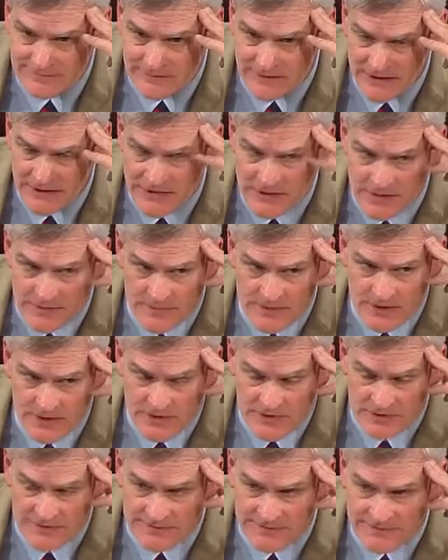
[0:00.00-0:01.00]
Is there
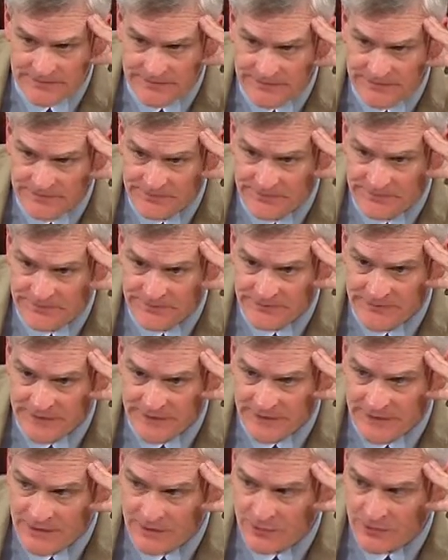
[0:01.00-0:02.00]
objection?
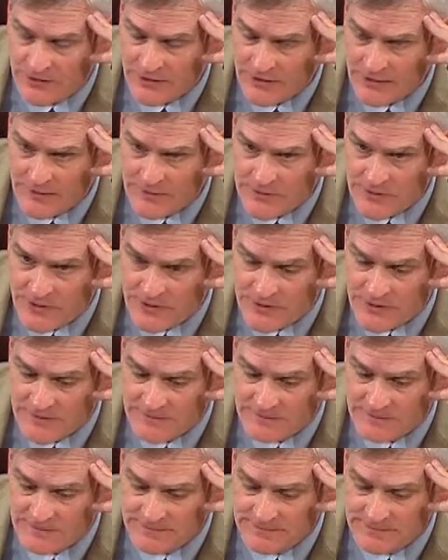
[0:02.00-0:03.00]
Without
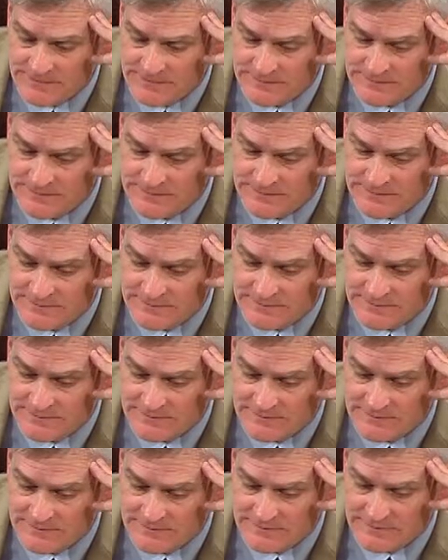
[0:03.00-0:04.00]
objection. Thank you, Mr.
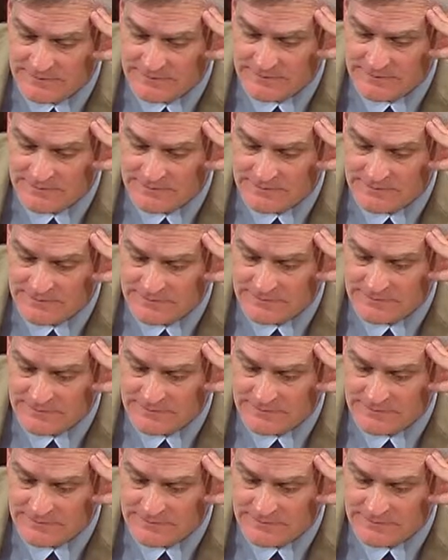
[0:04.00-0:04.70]
President. I yield the floor.